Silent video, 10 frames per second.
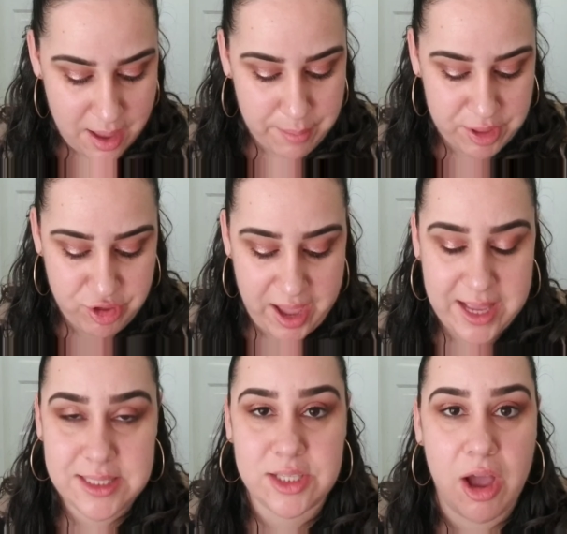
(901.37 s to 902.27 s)
But you
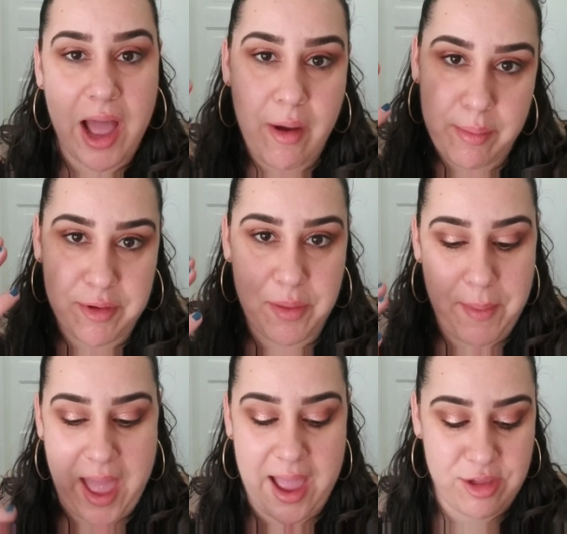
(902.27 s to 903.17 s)
guys saw how I put the
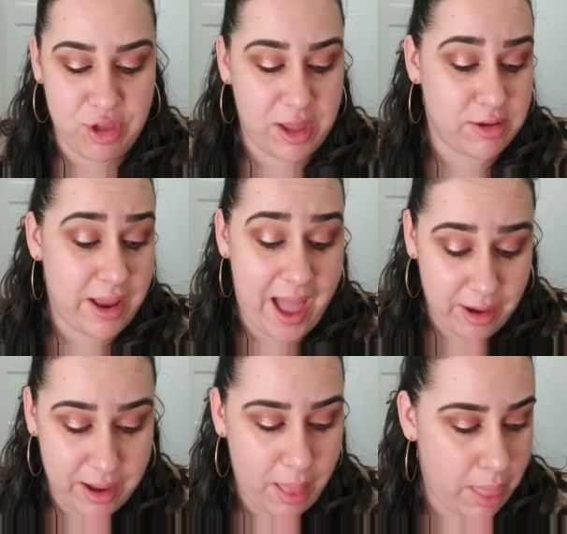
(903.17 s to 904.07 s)
mash.
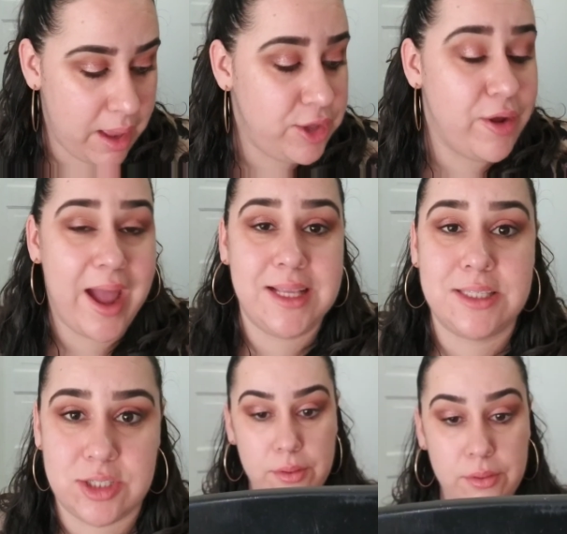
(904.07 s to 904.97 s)
You guys
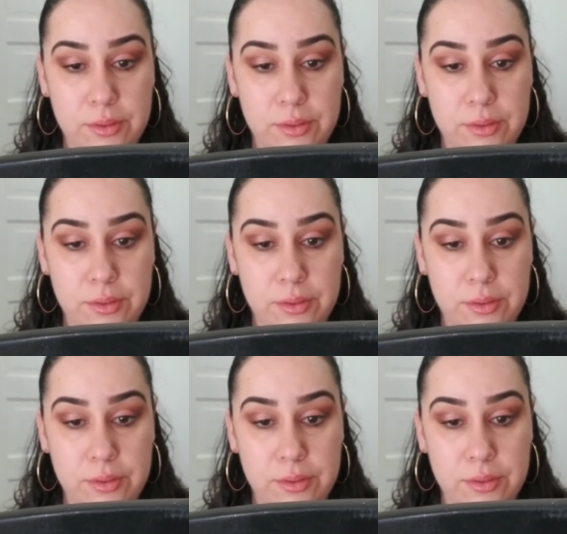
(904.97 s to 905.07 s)
saw